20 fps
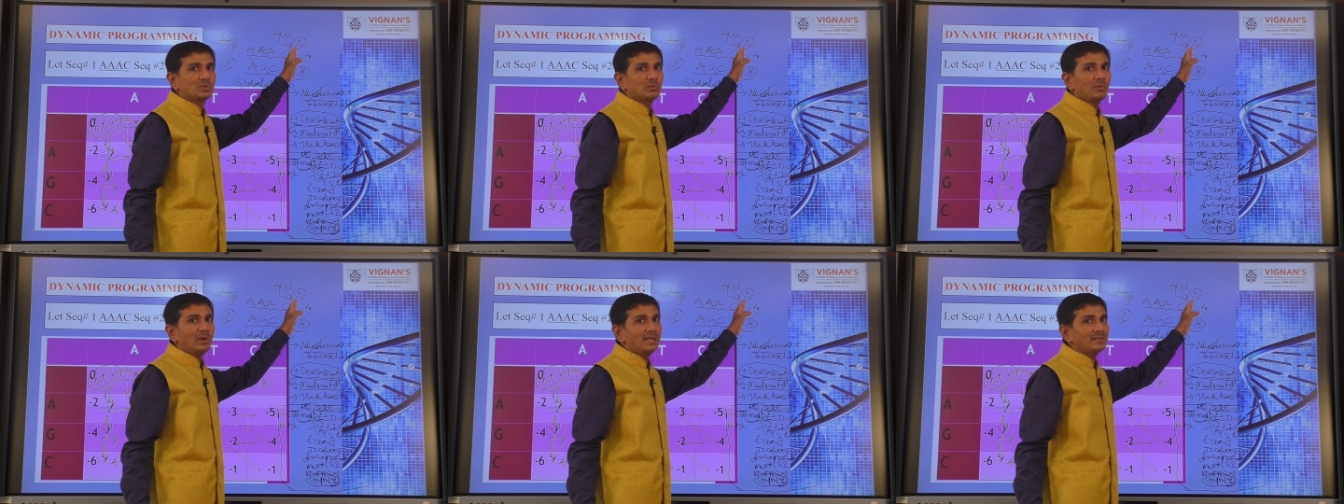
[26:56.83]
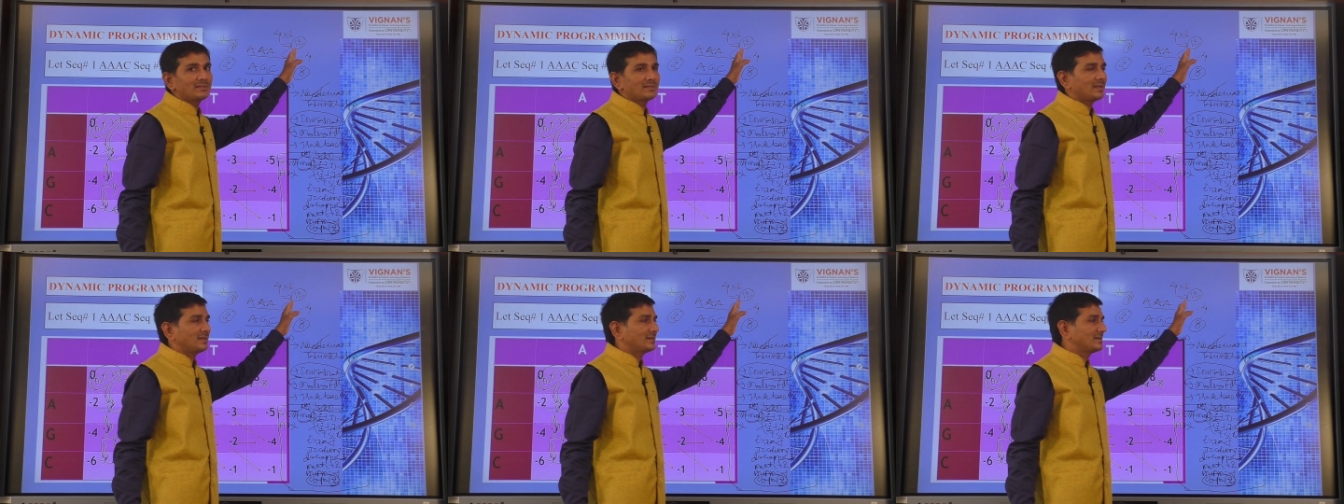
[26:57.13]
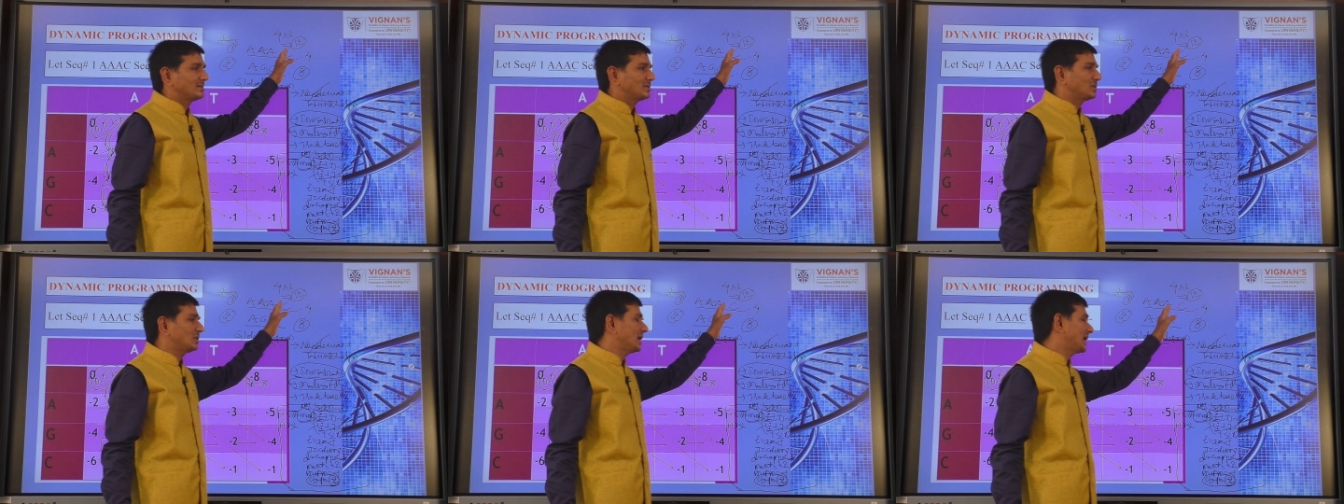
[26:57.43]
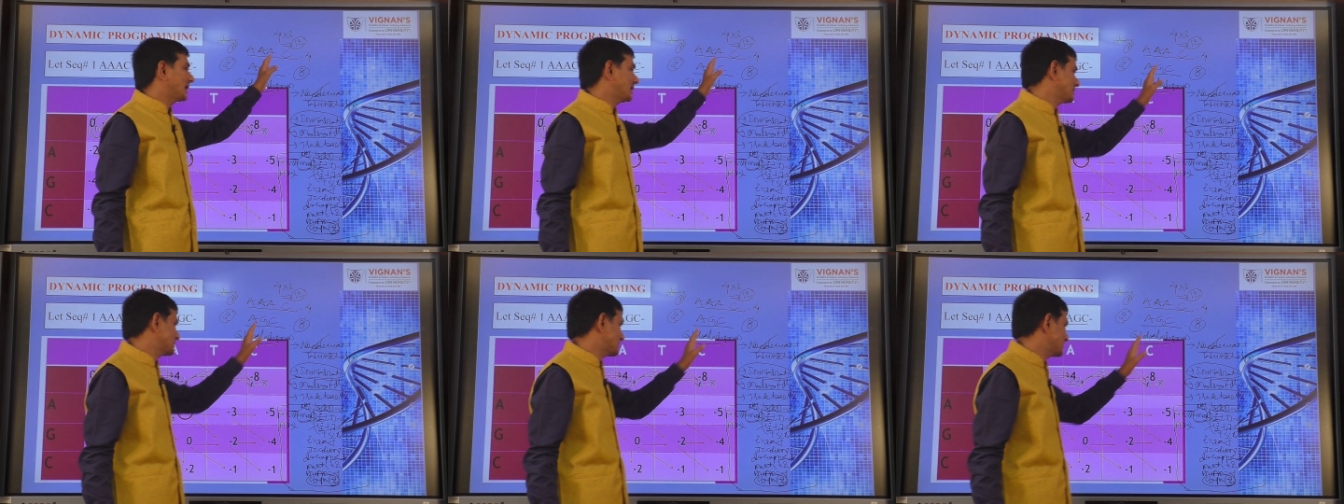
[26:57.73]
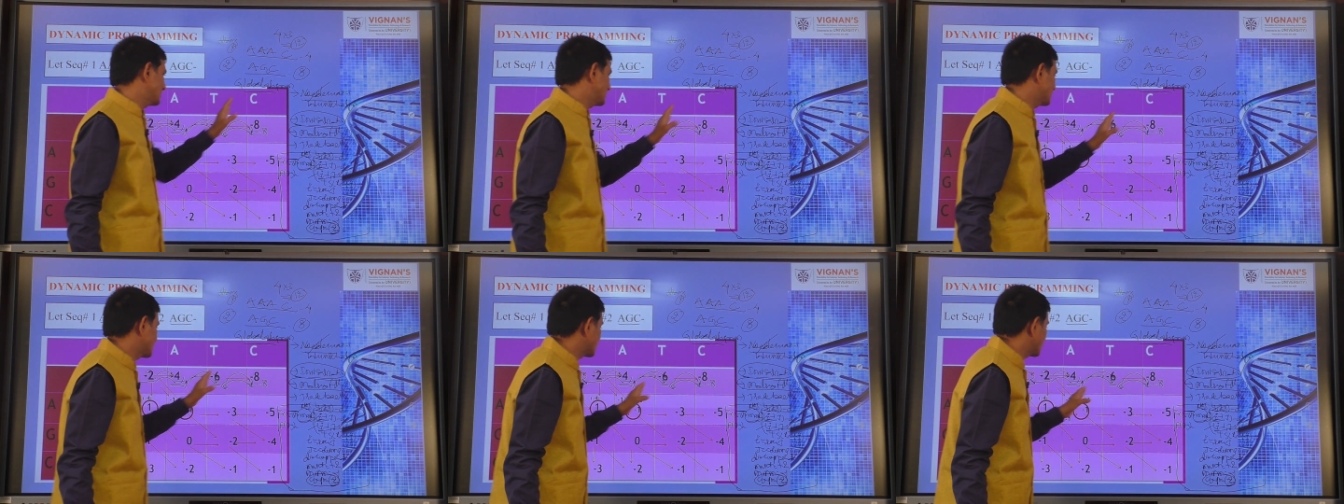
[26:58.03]
So, let us
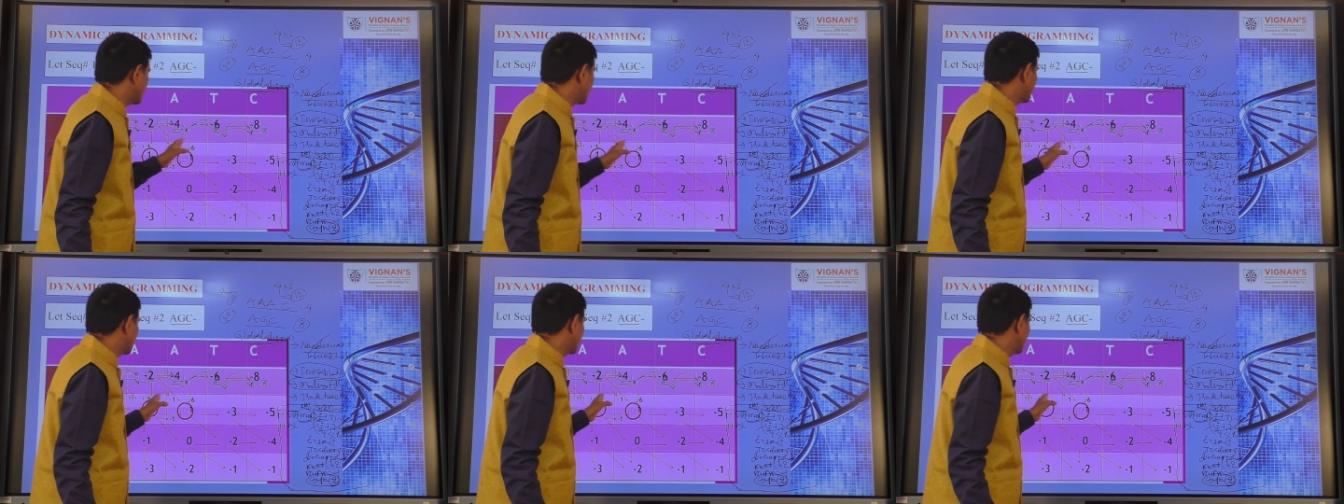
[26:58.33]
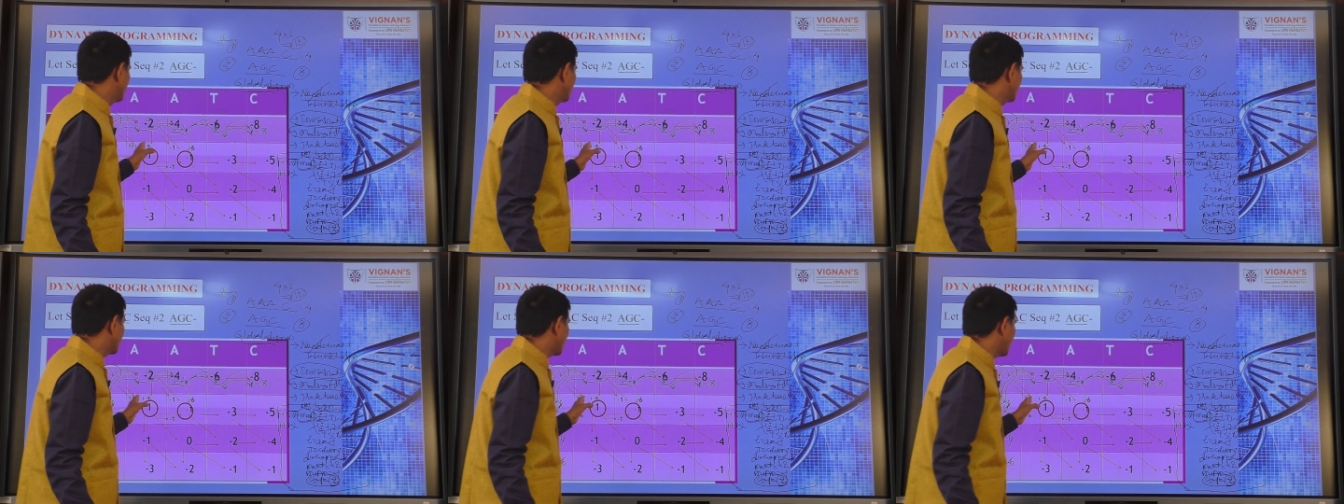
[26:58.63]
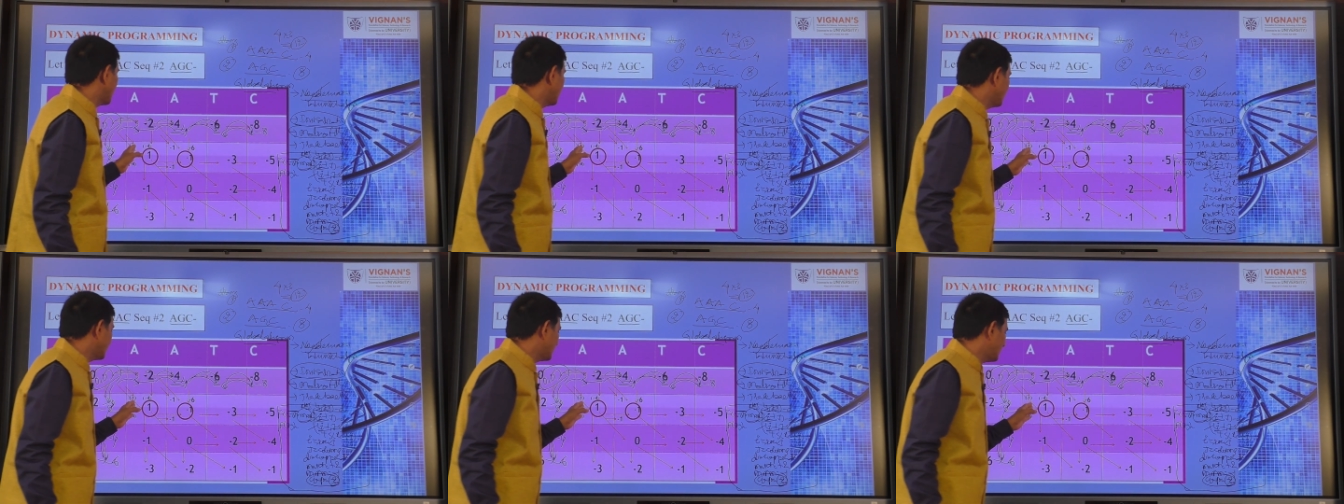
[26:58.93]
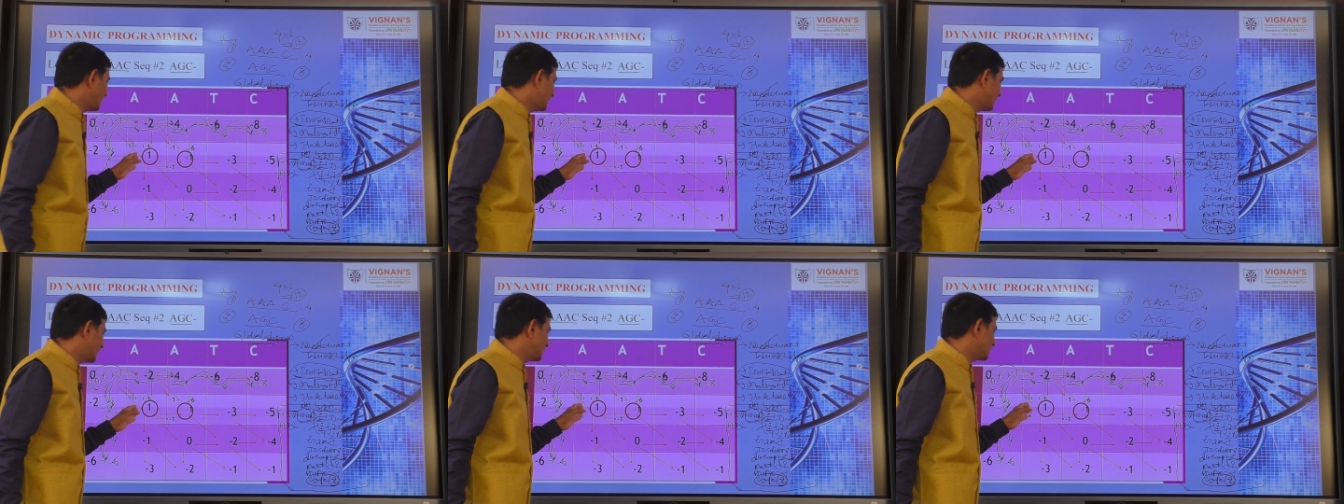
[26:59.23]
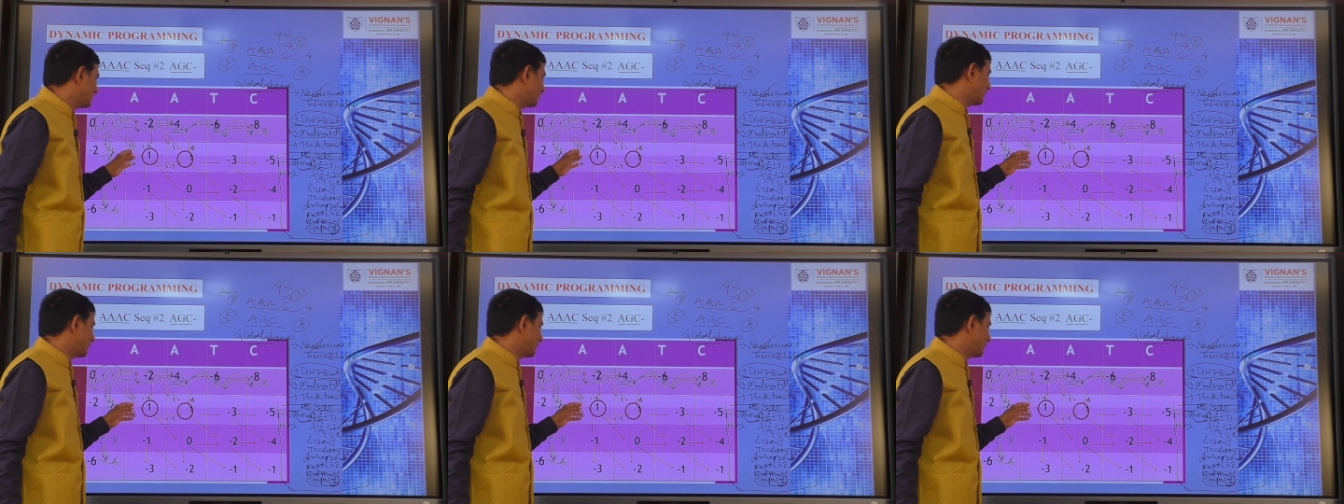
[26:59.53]
start calculating the